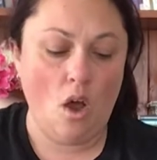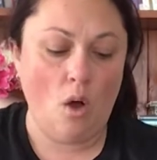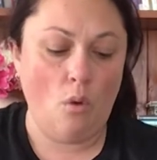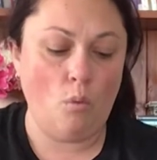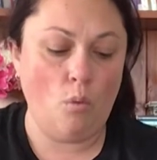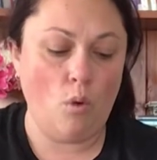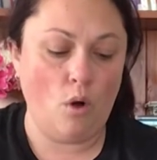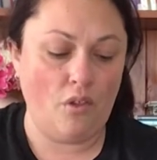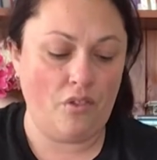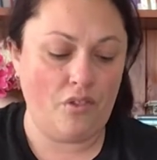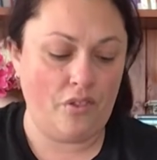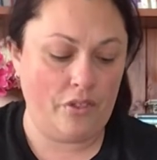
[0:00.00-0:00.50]

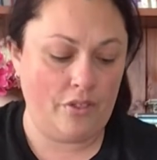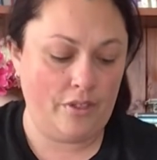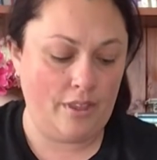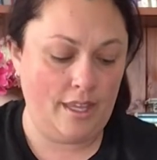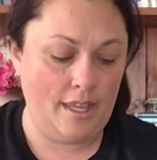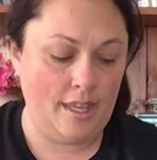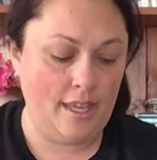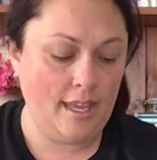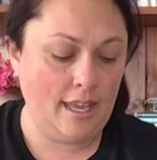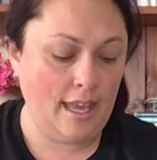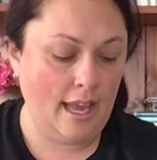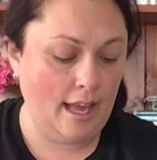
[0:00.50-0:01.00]
what
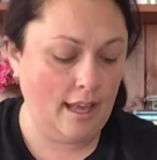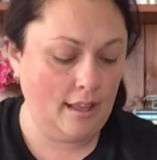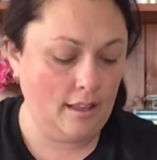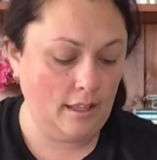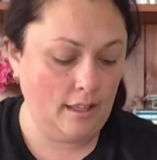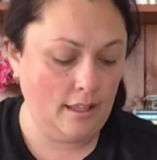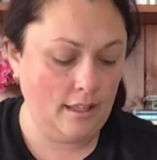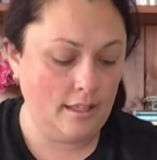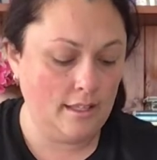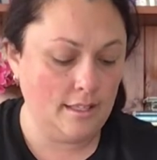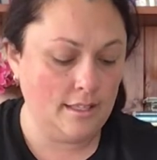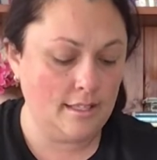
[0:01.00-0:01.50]
the
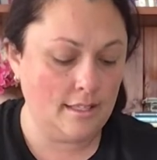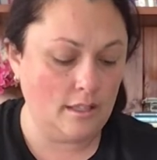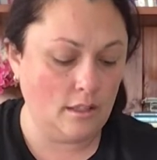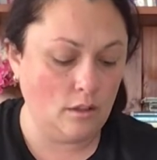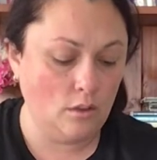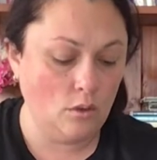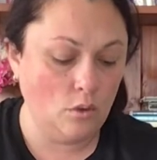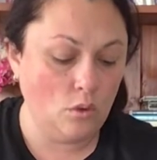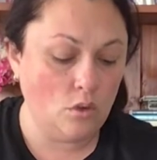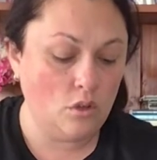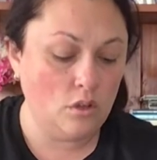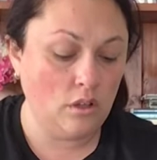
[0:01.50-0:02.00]
colors
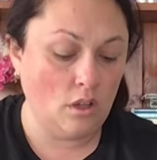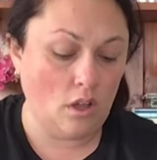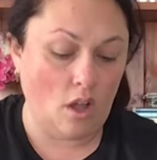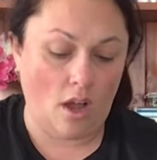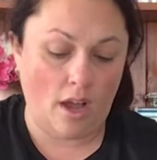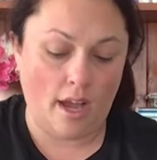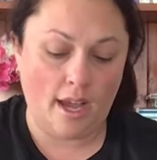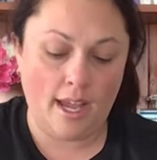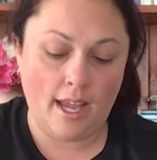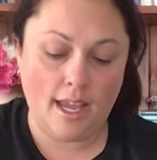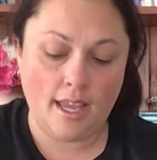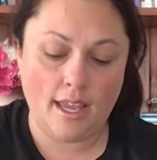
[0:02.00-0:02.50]
look
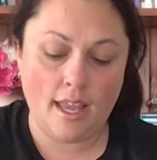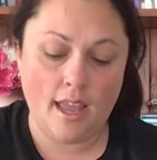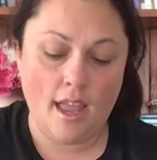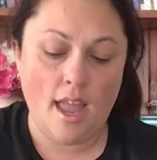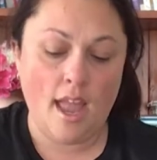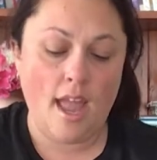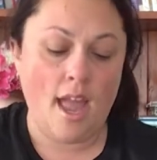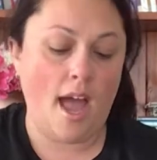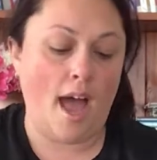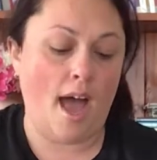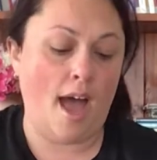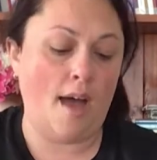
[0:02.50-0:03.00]
like
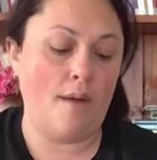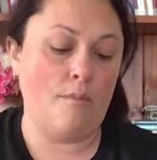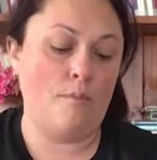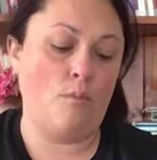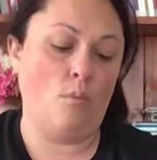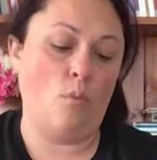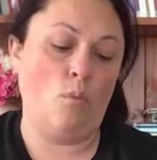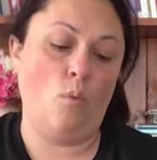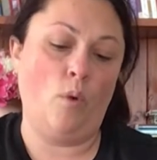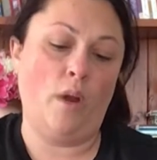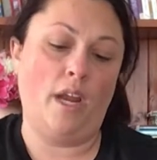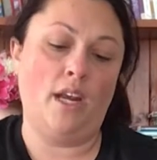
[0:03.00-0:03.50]

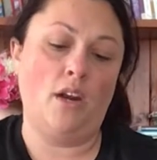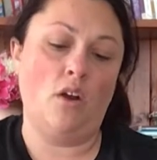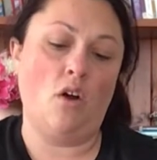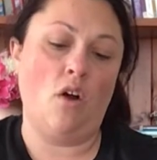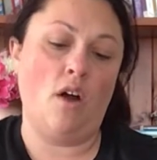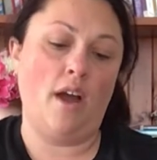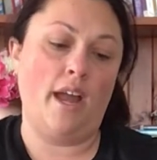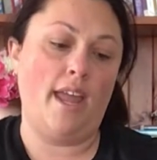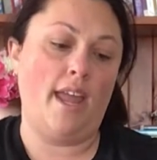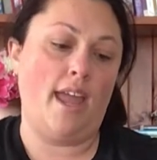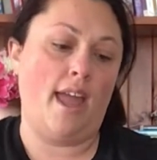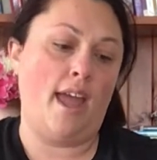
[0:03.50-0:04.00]
when
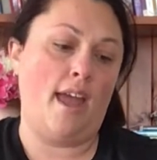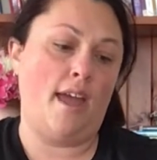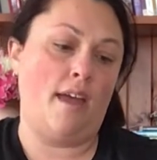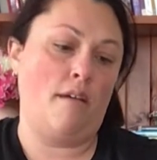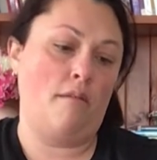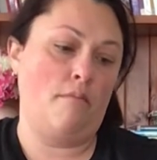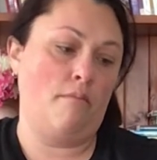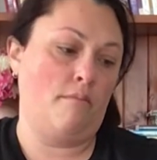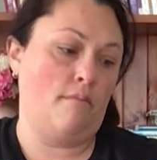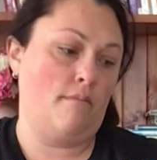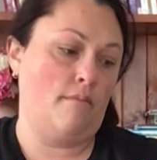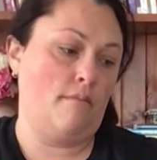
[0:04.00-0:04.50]
I
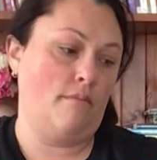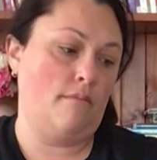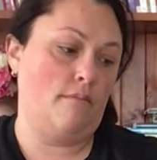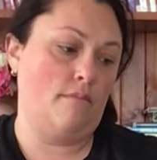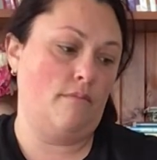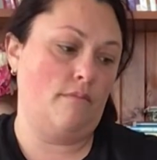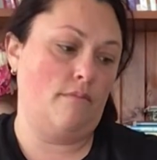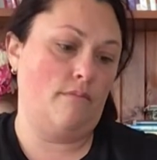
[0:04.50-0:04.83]
am